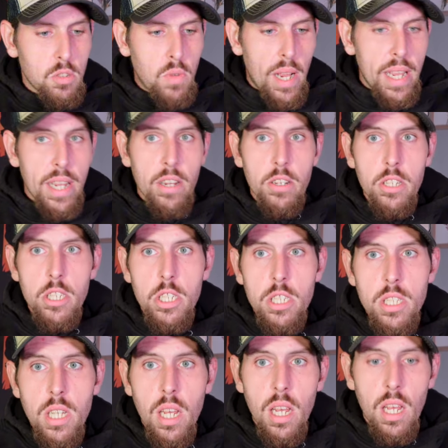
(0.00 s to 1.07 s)
right here. You
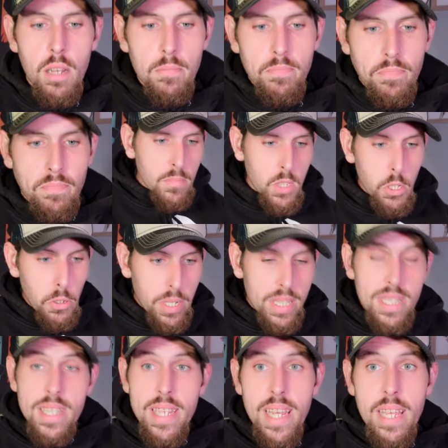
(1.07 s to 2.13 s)
just, you can
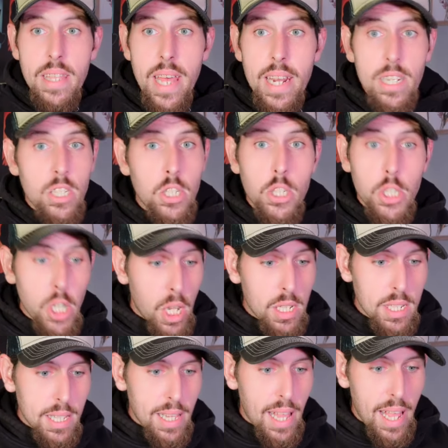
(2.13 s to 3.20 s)
see that it's
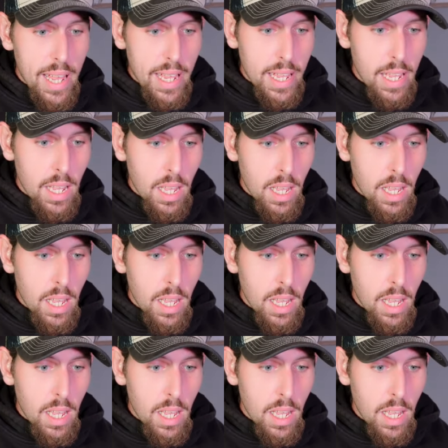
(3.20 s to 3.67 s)
just like